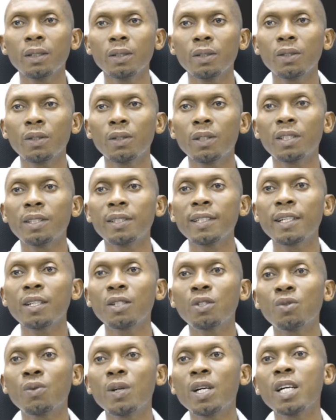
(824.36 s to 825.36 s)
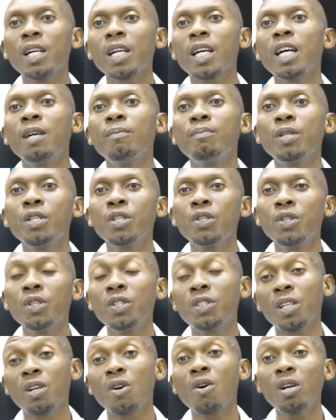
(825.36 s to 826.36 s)
So the secateur can be,
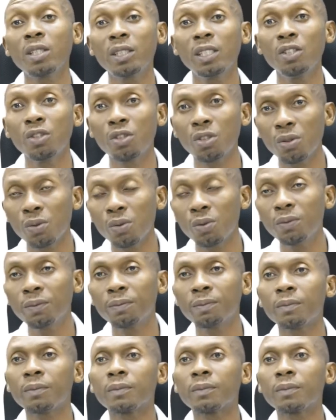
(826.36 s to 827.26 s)
is a cutting tool